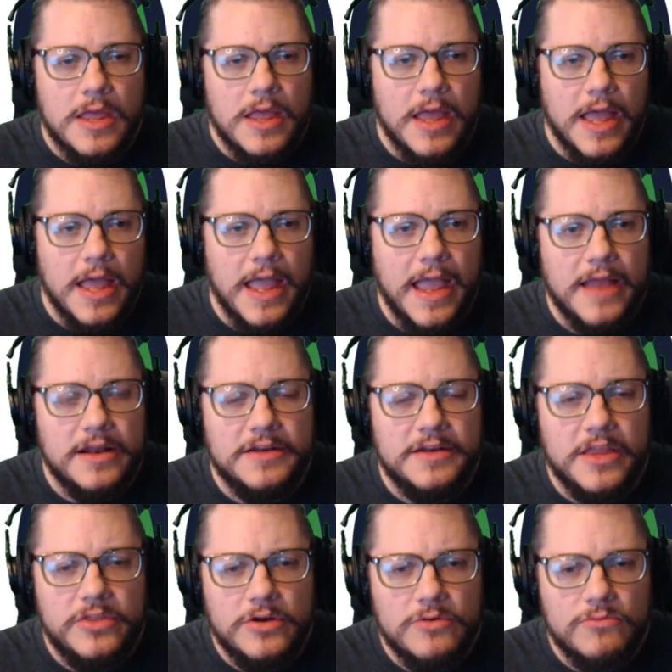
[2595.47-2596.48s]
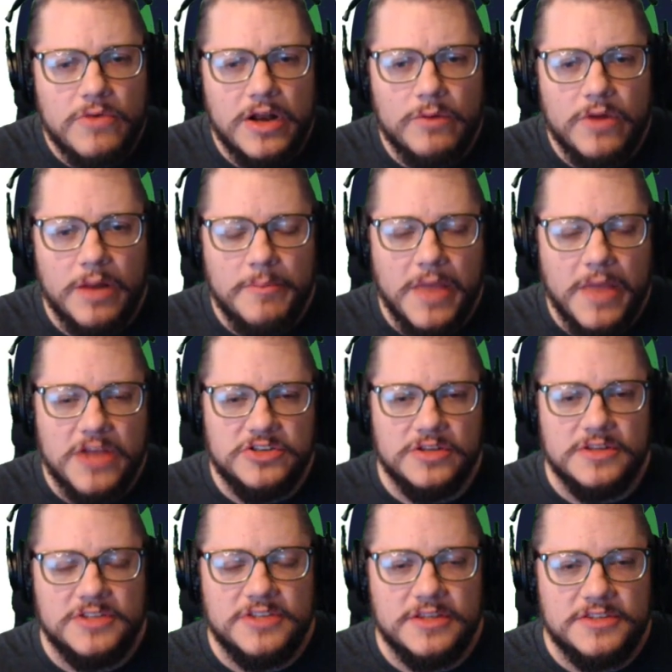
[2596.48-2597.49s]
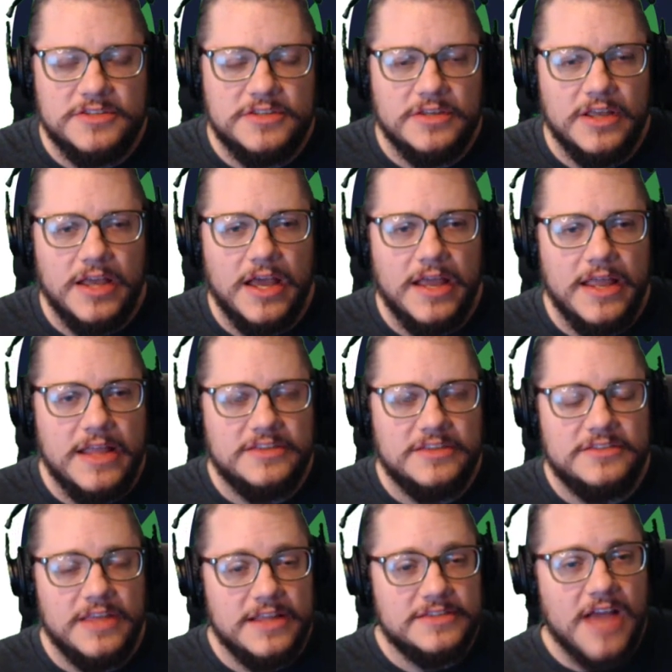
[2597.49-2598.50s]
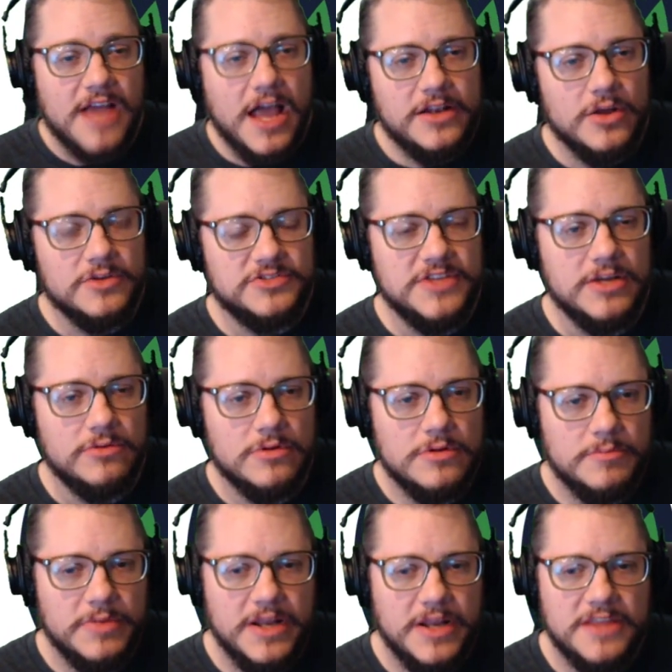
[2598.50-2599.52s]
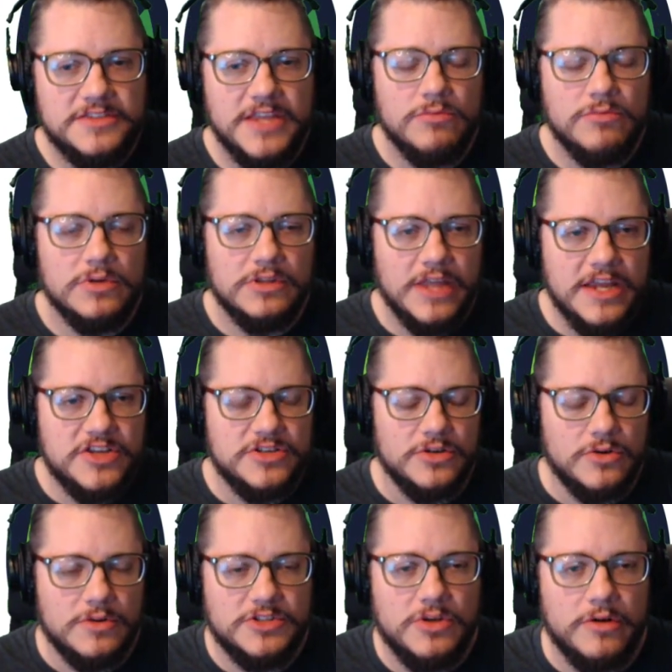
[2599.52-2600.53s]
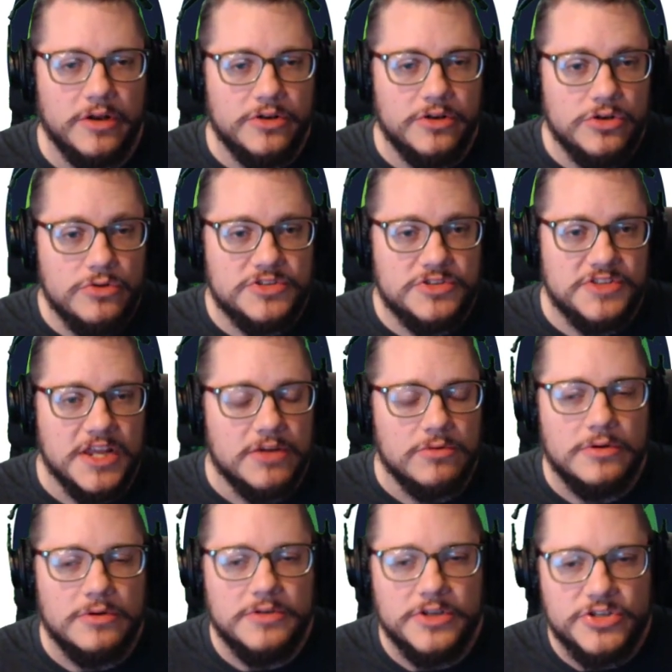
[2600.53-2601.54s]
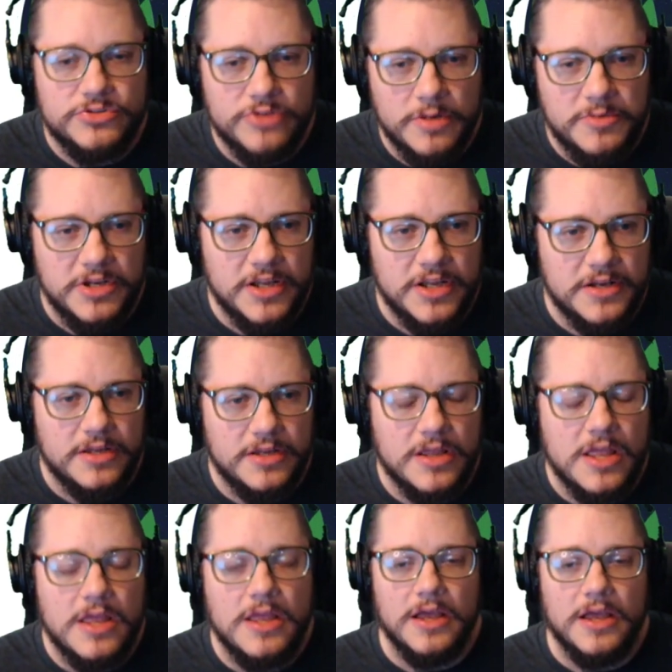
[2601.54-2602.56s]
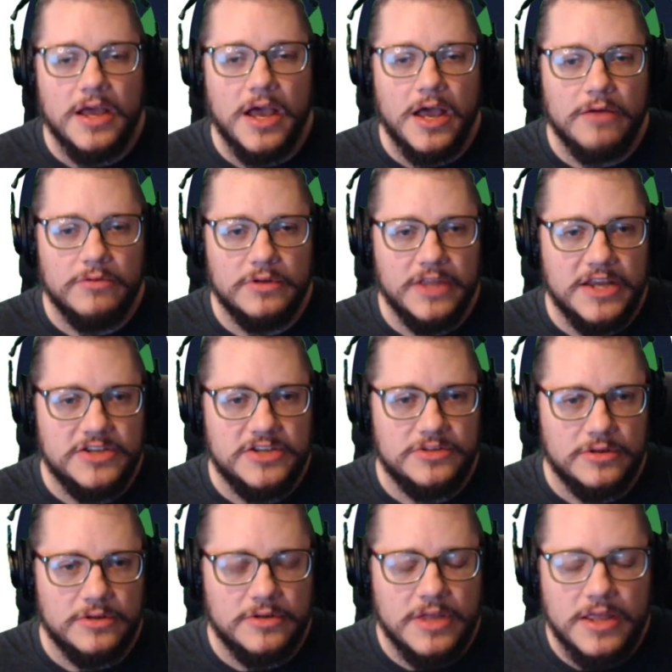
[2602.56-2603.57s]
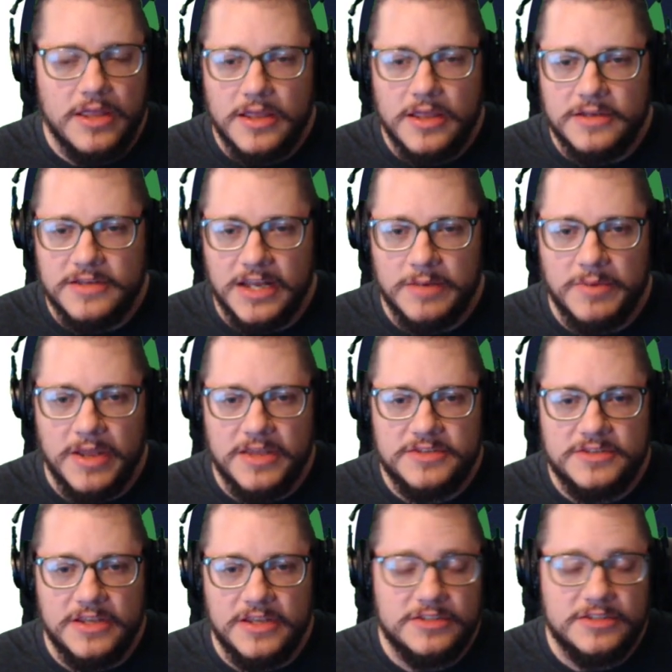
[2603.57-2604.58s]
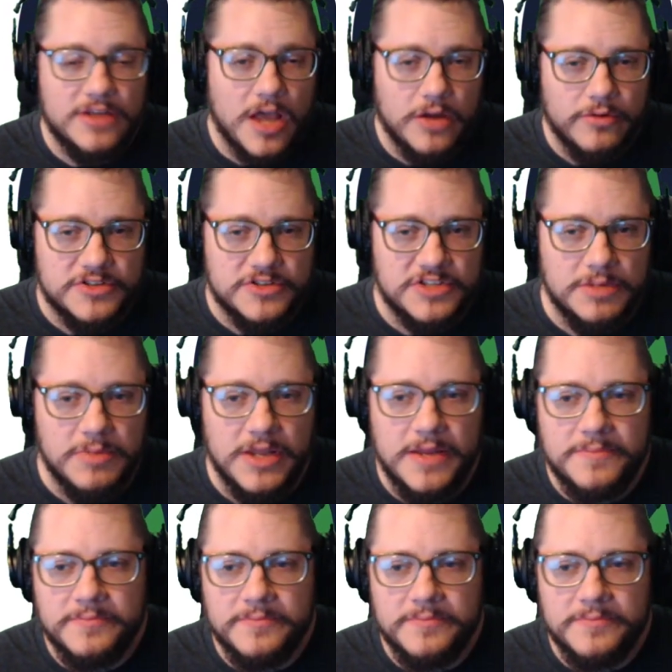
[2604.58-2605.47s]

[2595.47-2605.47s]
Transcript: And another one I want to mention, since it's not NoSQL, but it's a relational, what's called a NewSQL, distributed relational database, is CockroachDB.